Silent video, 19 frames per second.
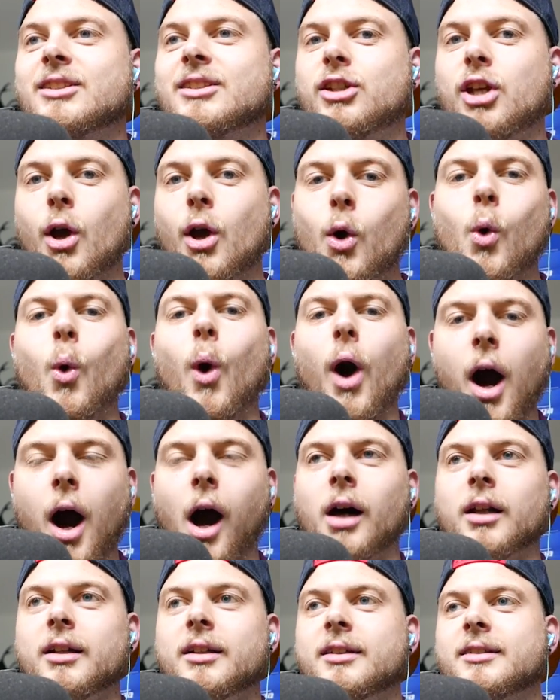
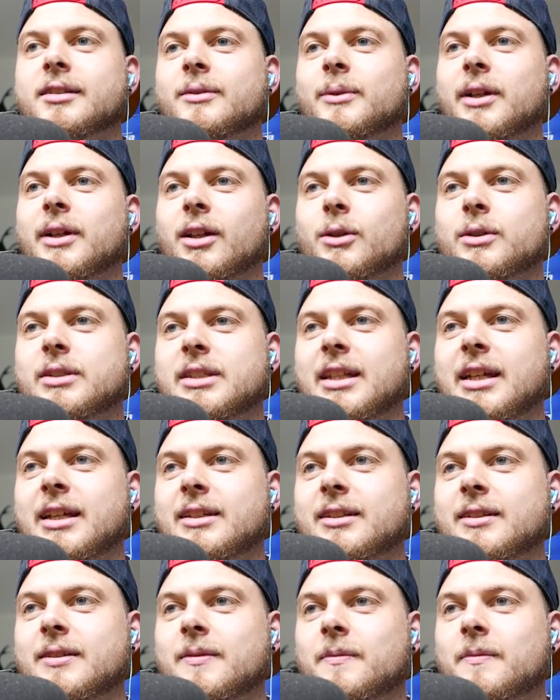2-1. We're not losing right.
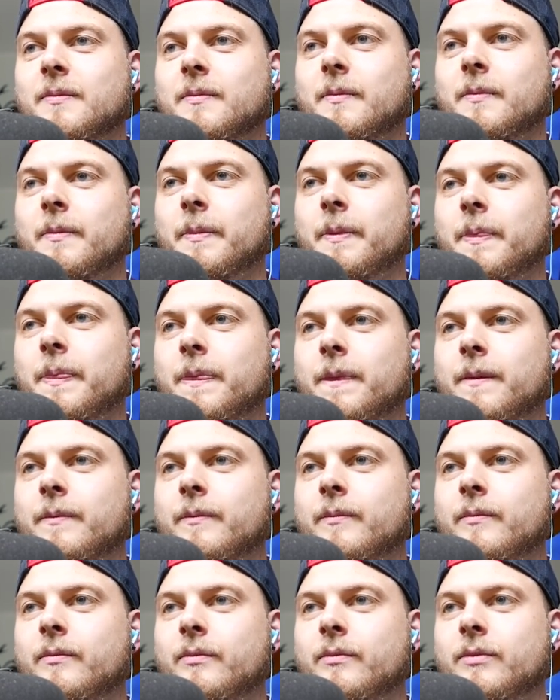this.
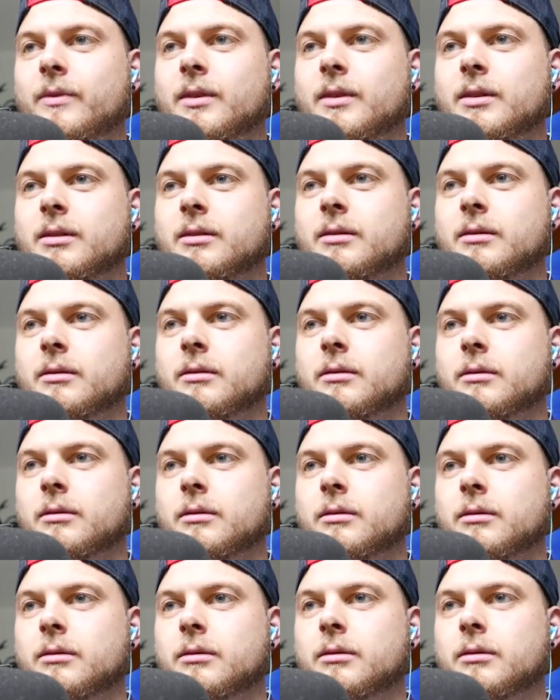We're not losing this. Not after
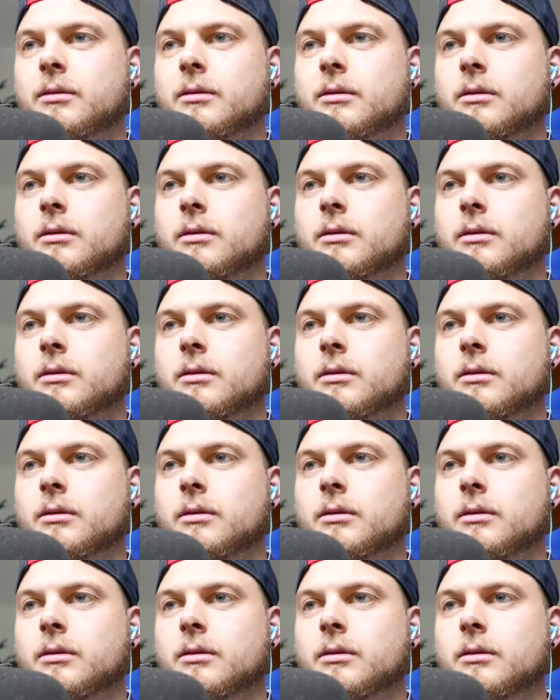this.